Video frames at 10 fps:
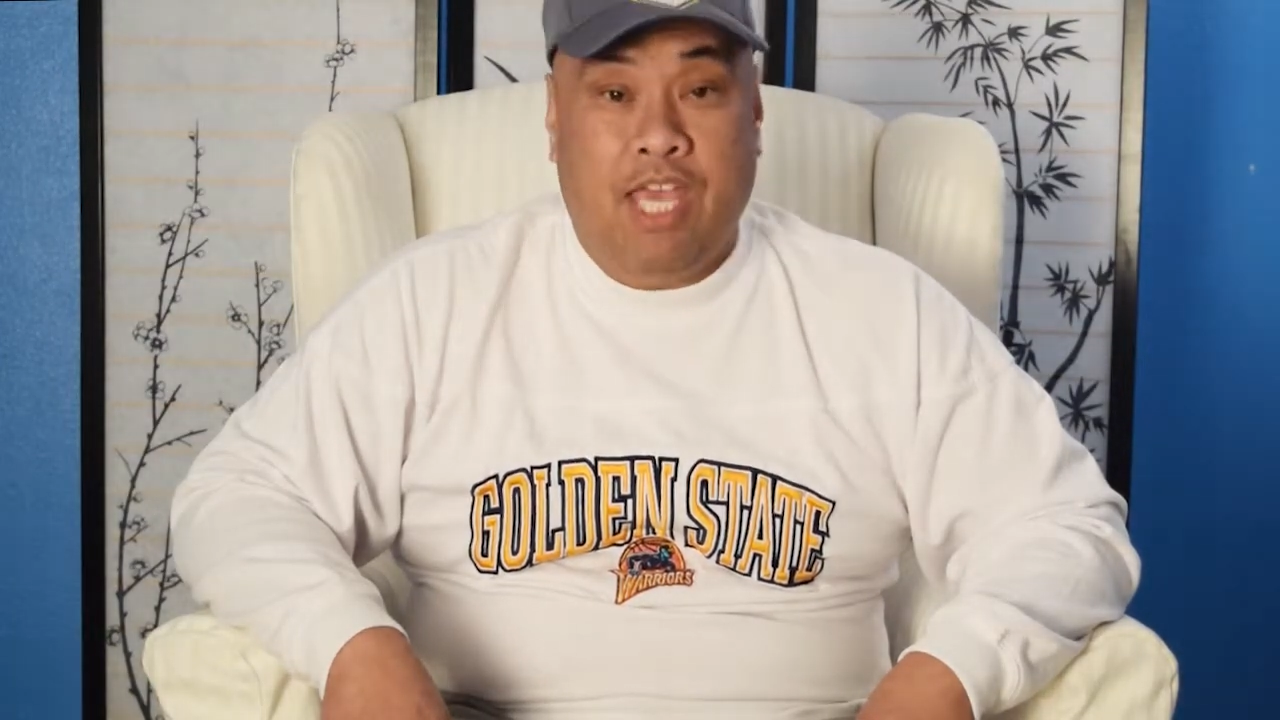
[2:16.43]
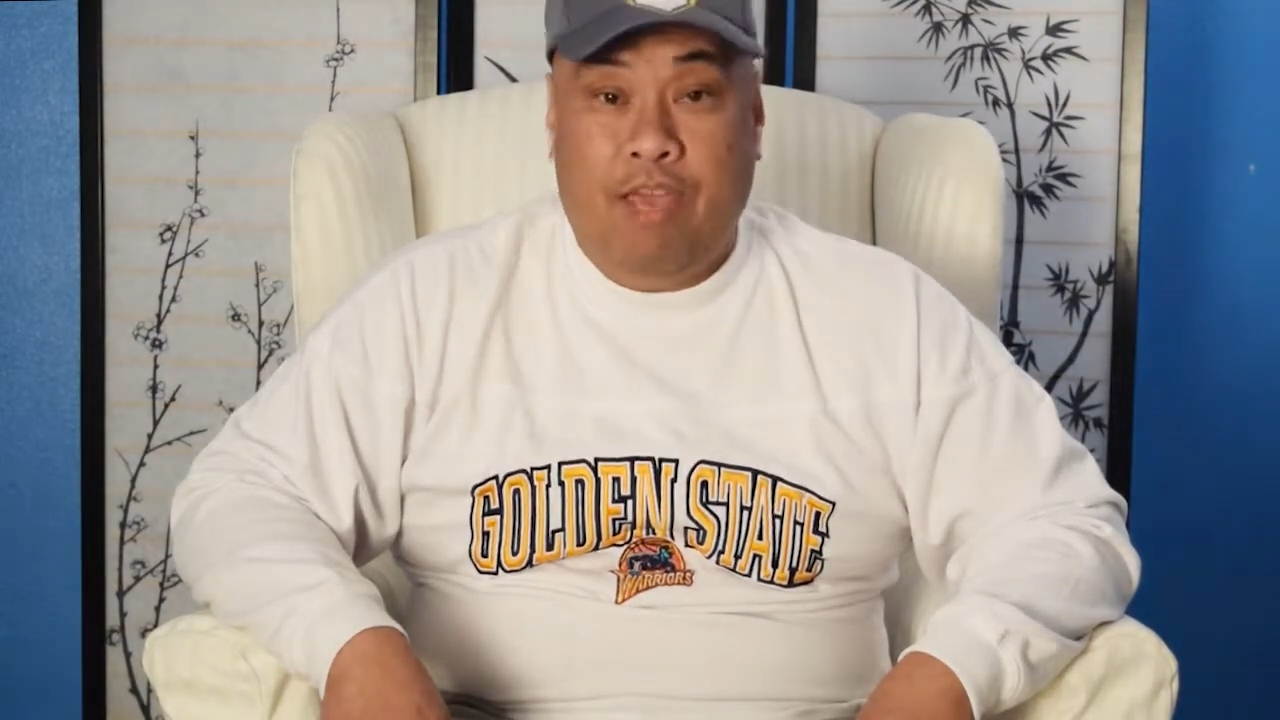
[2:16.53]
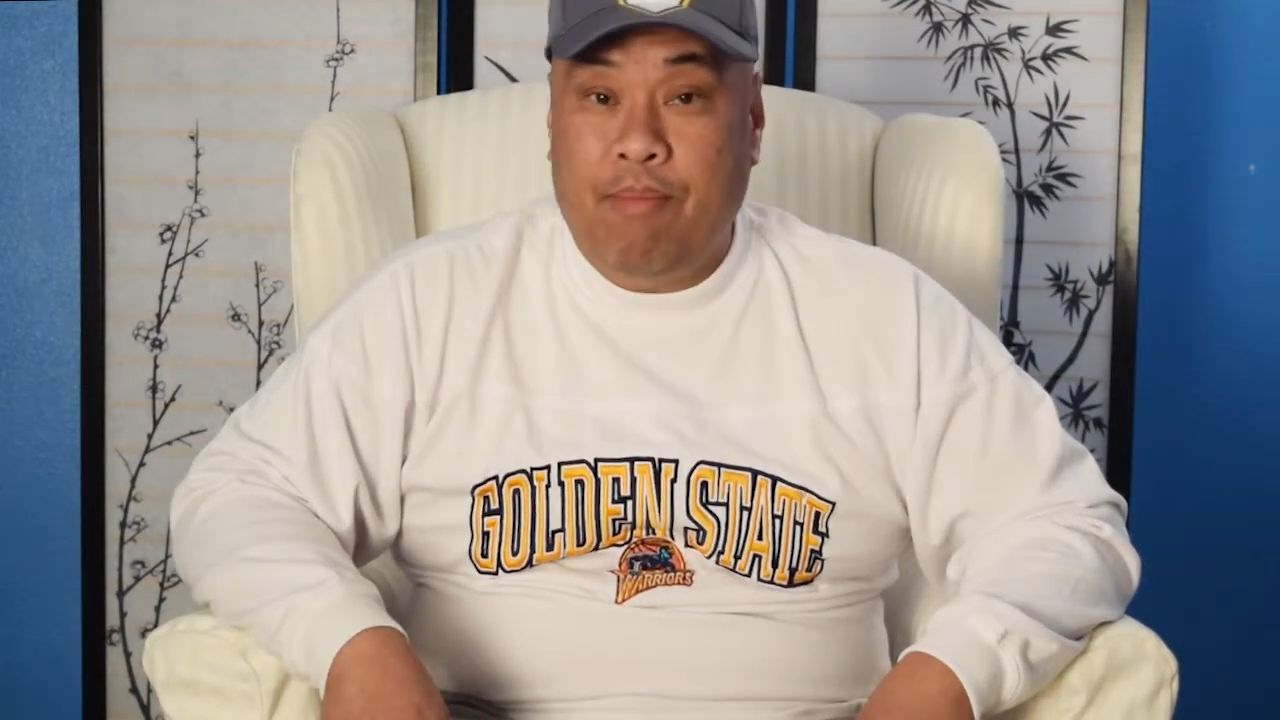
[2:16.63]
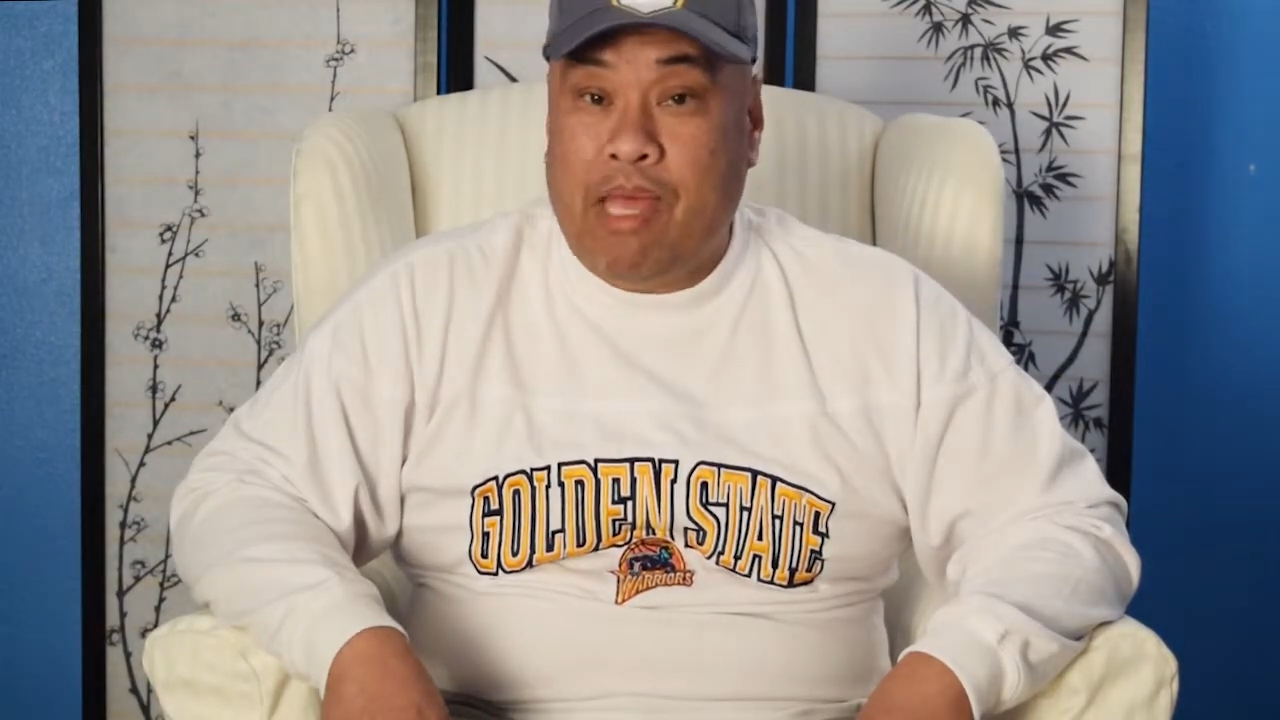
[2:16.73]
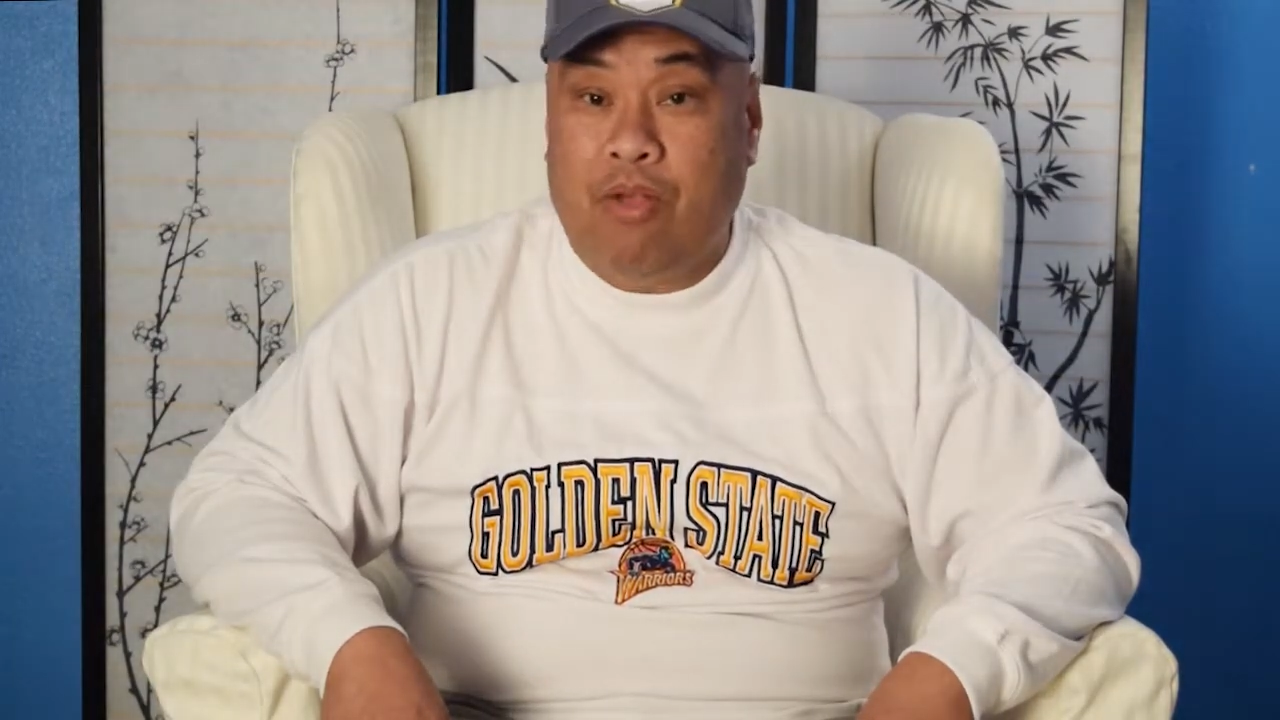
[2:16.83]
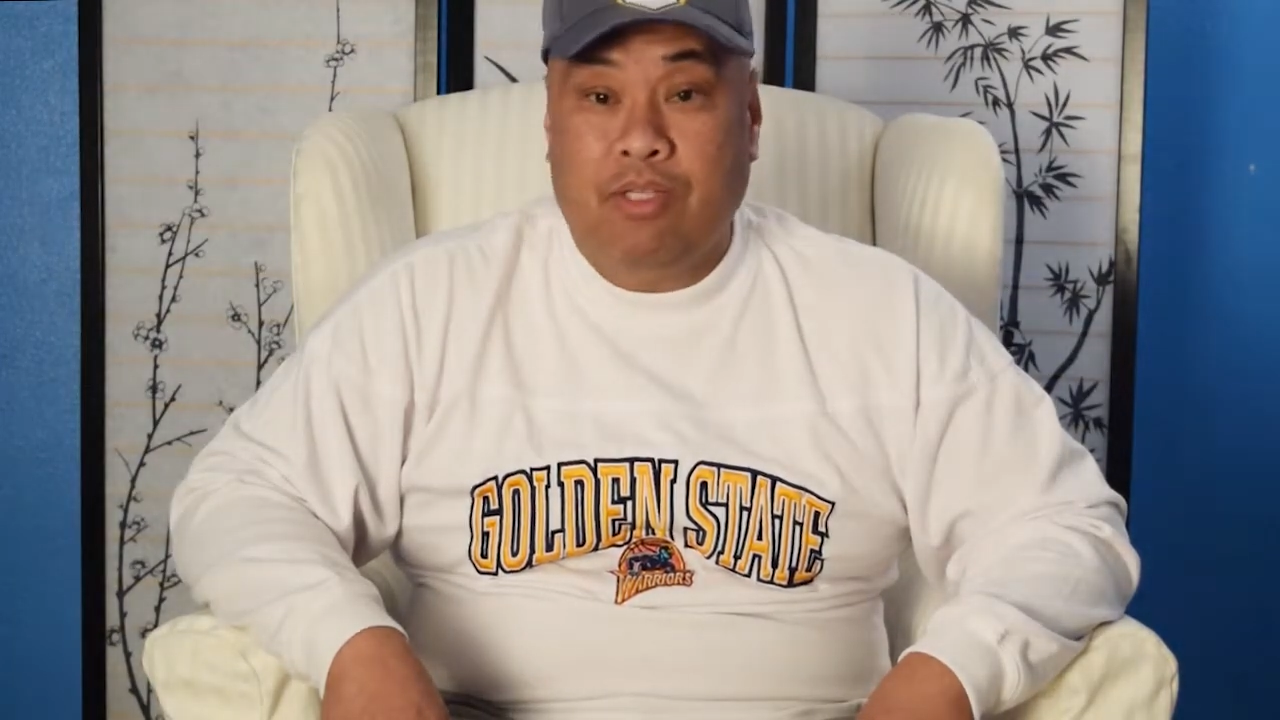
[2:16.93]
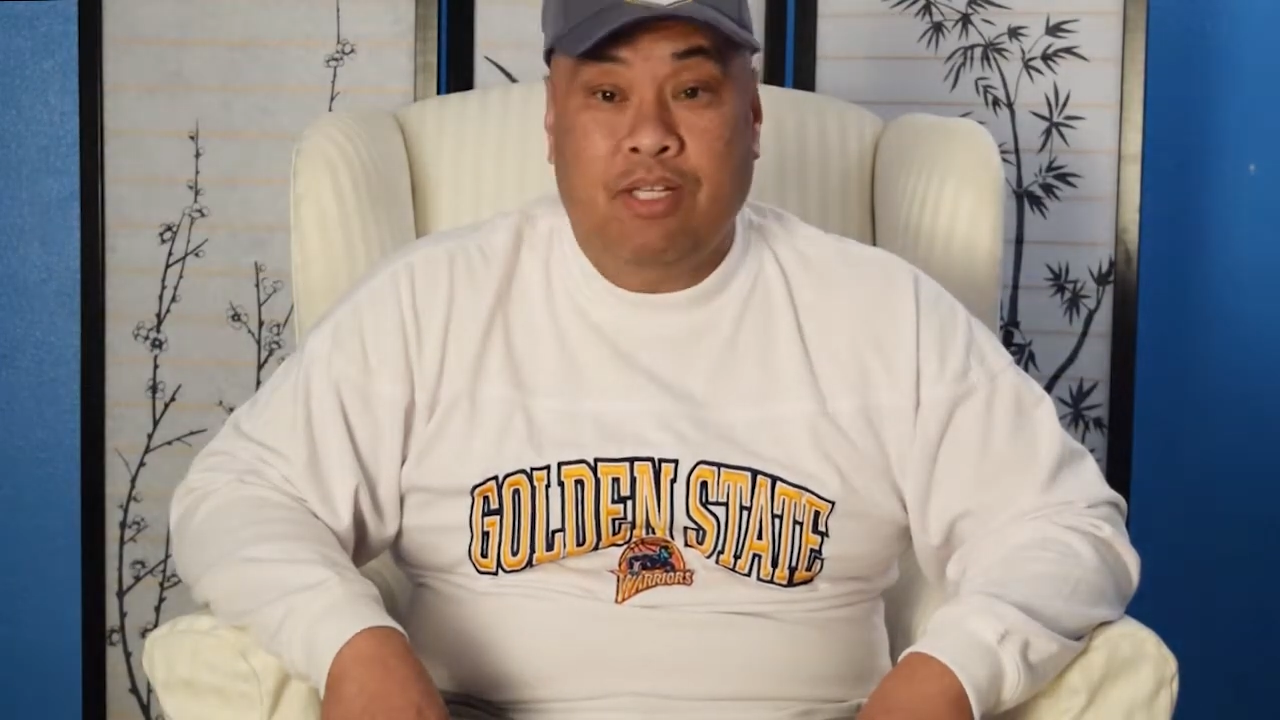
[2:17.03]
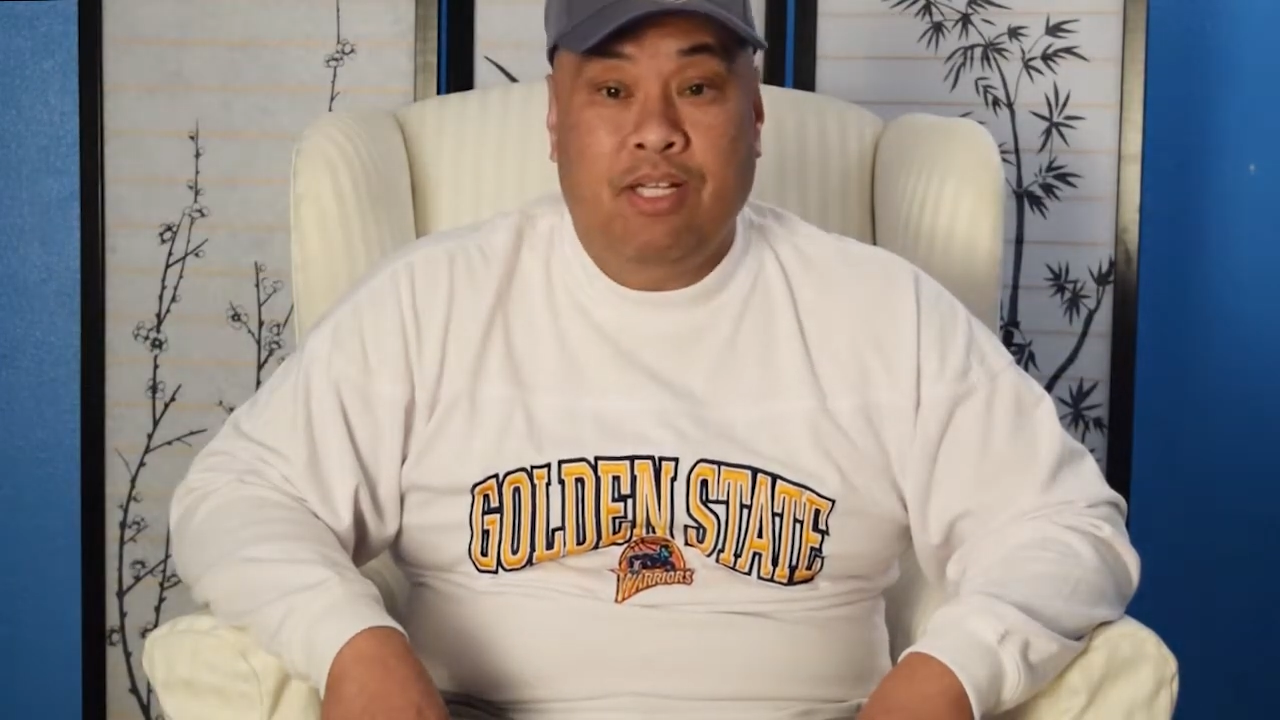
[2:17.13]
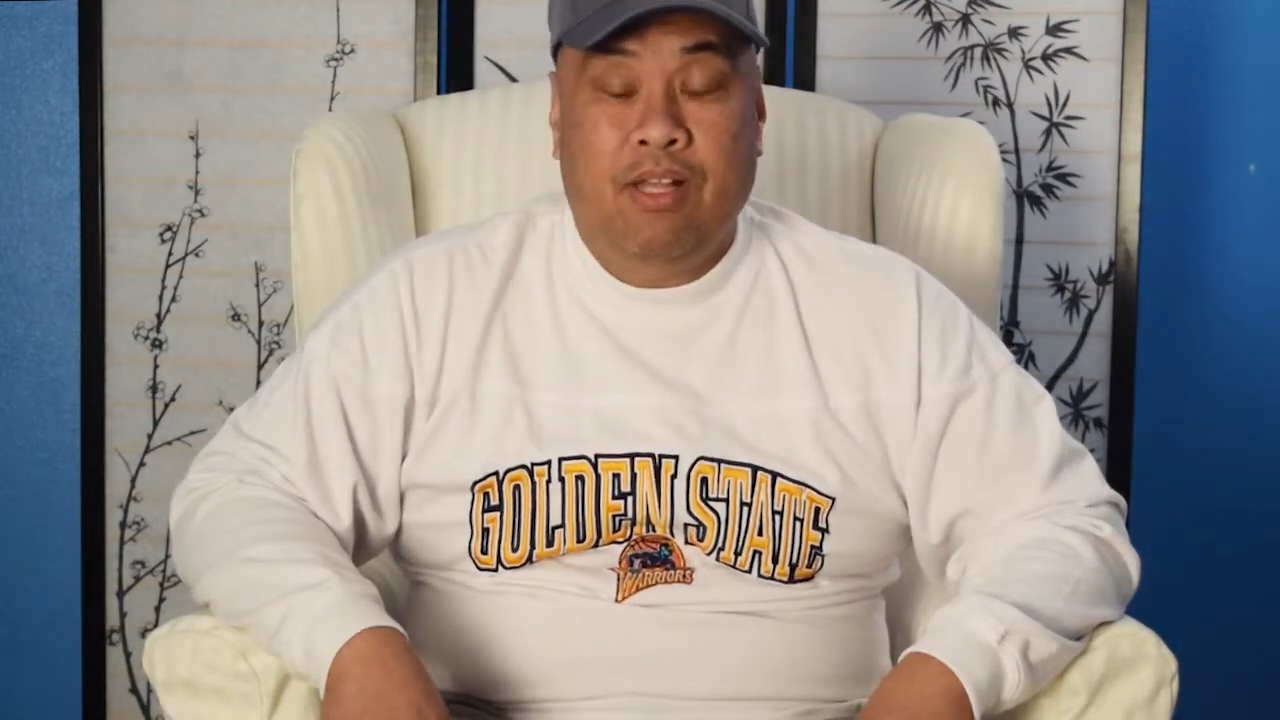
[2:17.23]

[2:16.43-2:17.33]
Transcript: came out